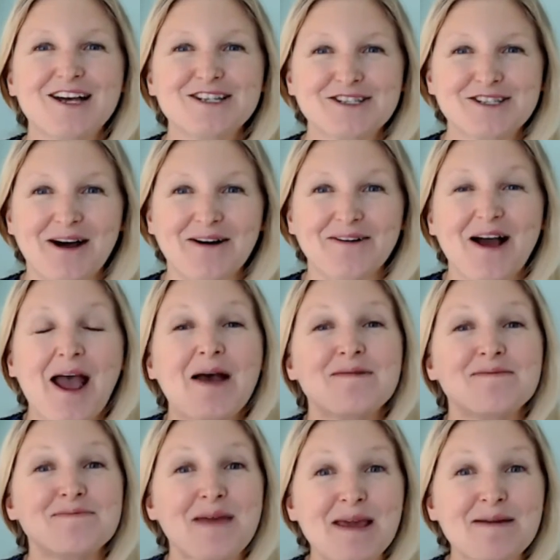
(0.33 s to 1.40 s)
So
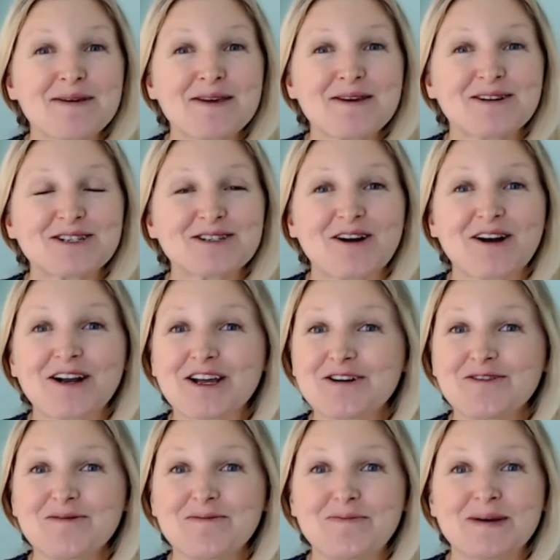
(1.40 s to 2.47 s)
maybe you're starting a
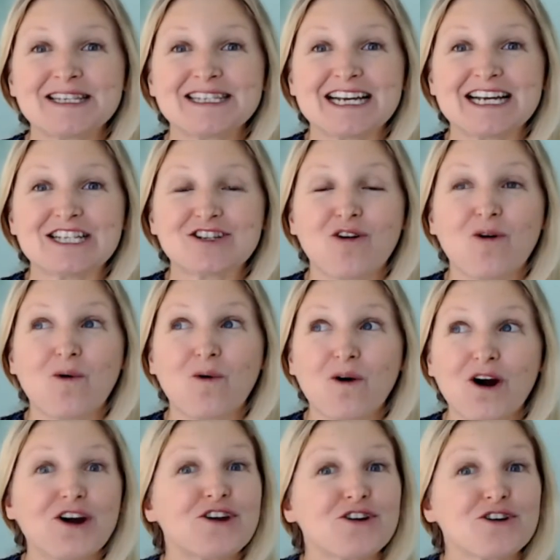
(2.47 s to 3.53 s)
new business
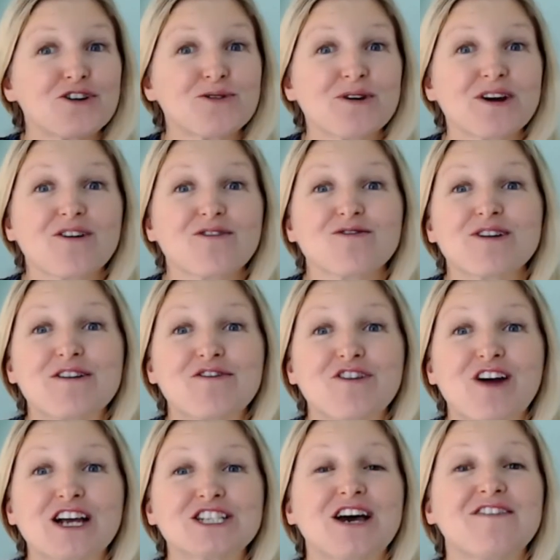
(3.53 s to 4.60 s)
or you're doing a
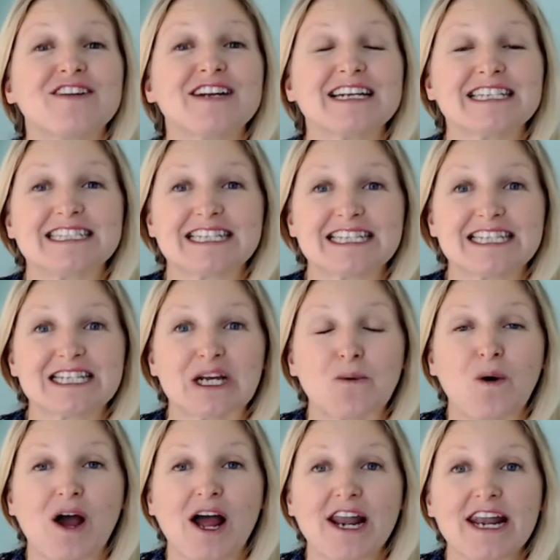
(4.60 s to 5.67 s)
refresh of an existing
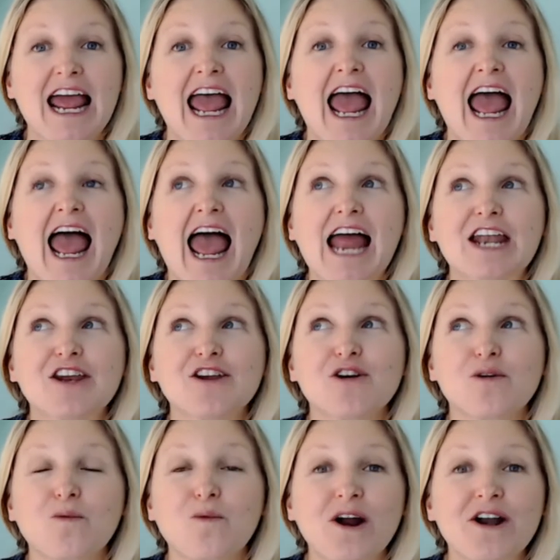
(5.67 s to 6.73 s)
one and
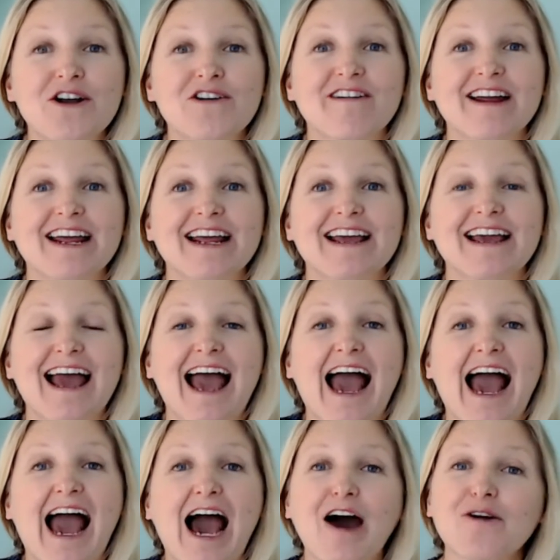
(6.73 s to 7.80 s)
you're wondering,
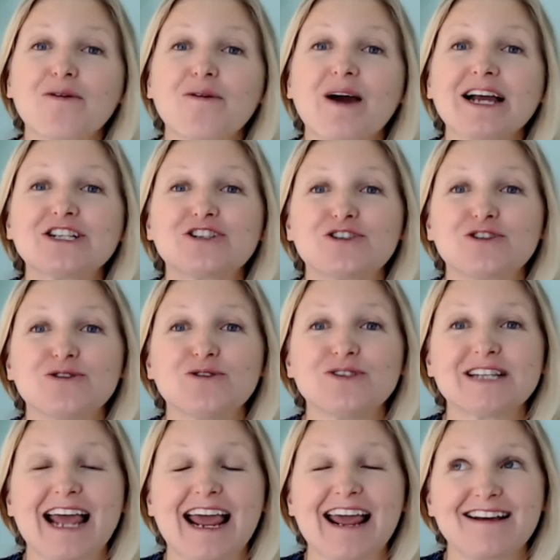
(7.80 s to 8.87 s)
how do I
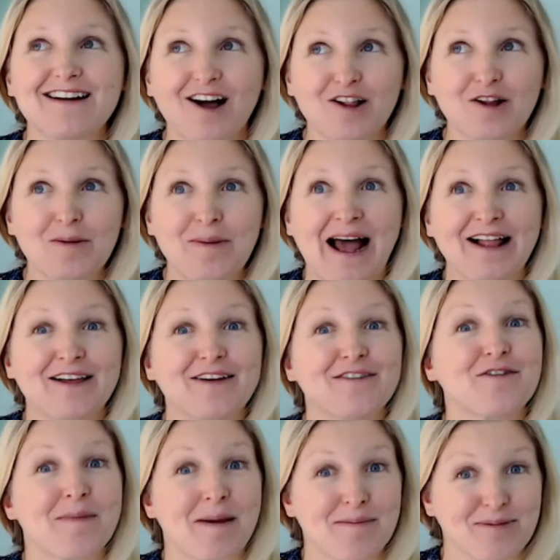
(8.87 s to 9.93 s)
choose a color
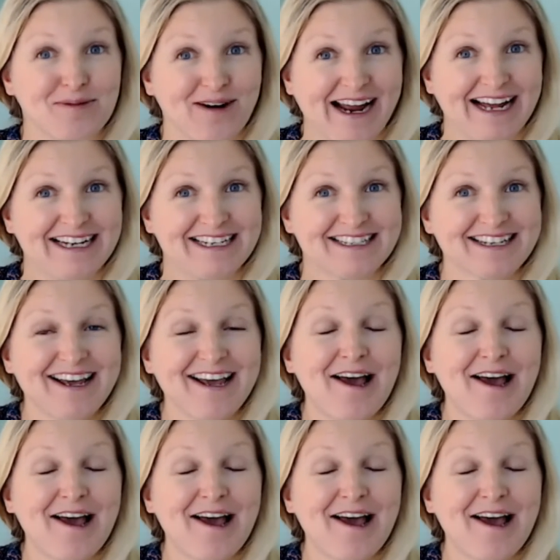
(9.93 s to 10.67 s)
palette for my brand?